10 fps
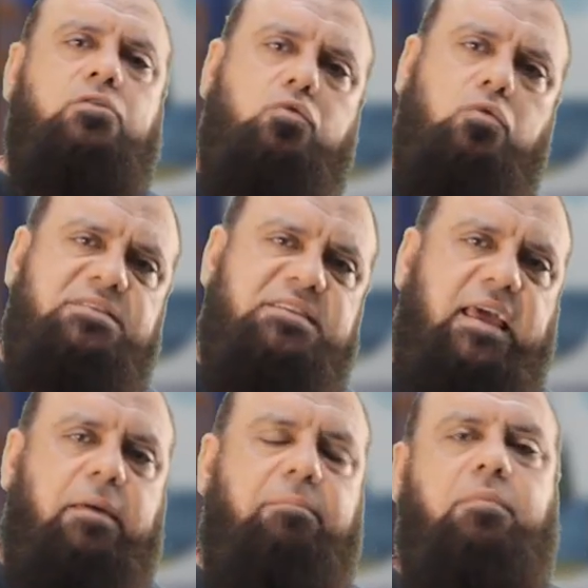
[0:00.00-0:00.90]
to
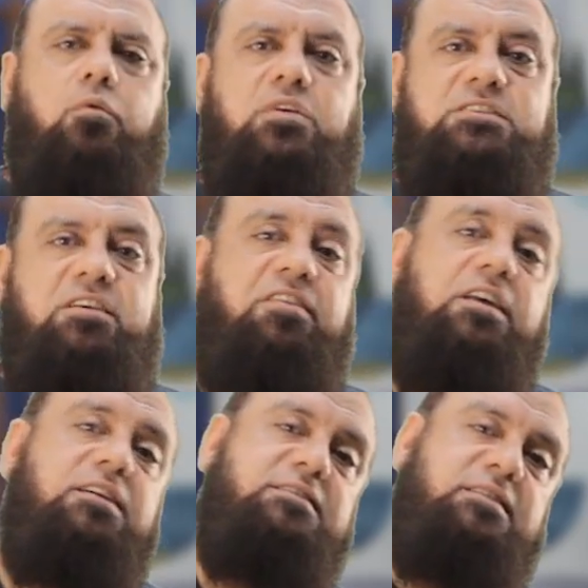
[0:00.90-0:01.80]
escape with the
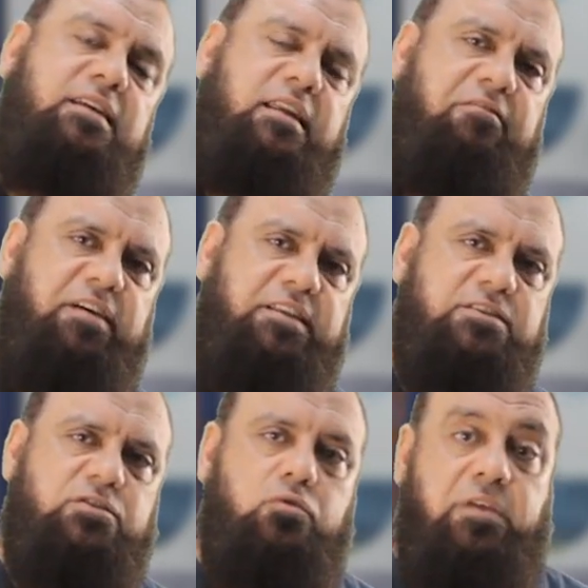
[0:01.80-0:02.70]
venous
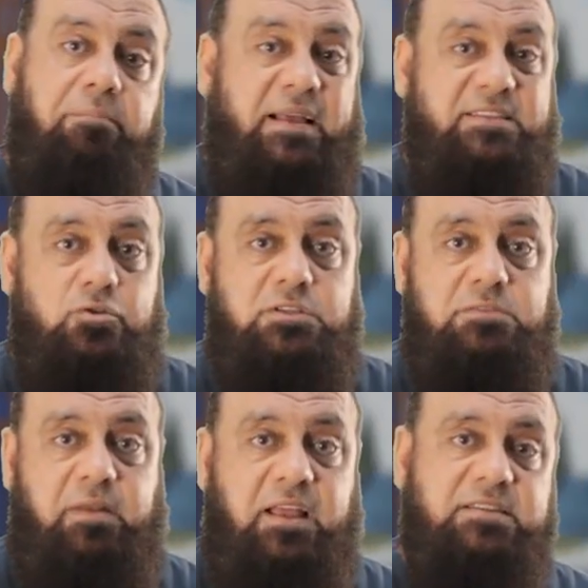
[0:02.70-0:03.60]
lymphatics to the Batson's
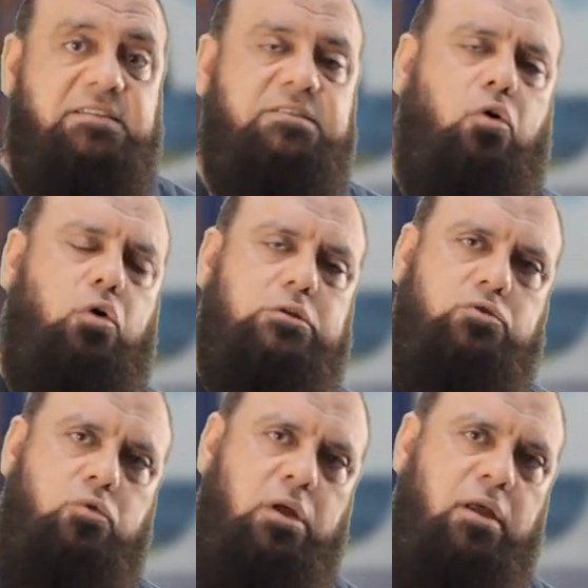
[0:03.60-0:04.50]
plexus
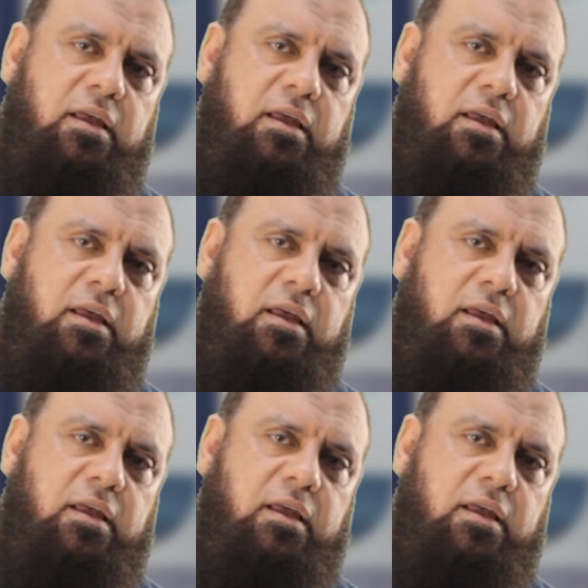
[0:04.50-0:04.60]
also.